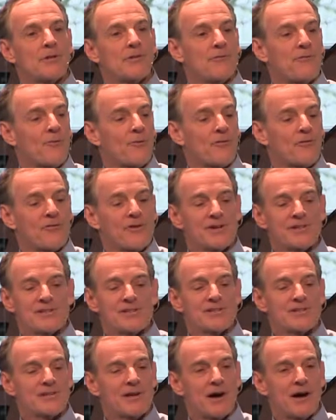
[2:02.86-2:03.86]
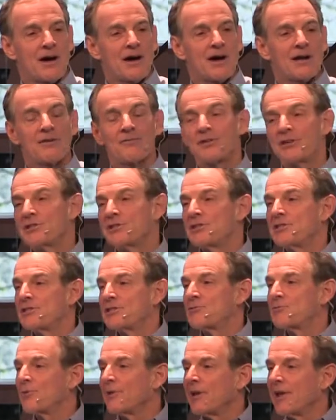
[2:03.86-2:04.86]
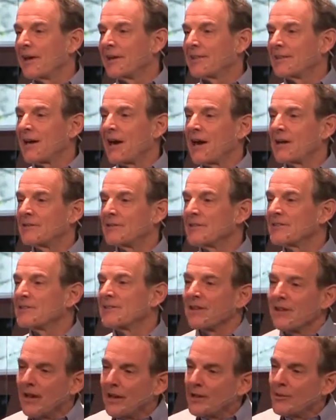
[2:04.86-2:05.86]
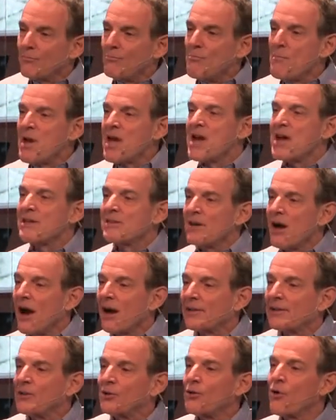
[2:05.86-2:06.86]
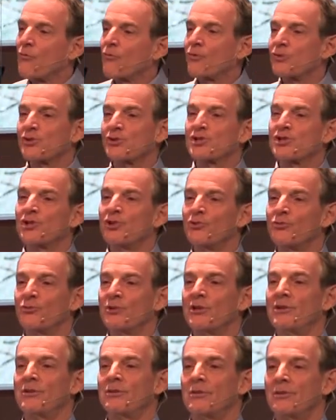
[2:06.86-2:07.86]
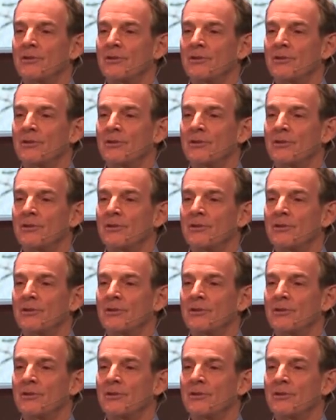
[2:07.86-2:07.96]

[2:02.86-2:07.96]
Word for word: of the four friends says, No, nah, I don't think Jesus would like that. Doesn't like men knocking over children,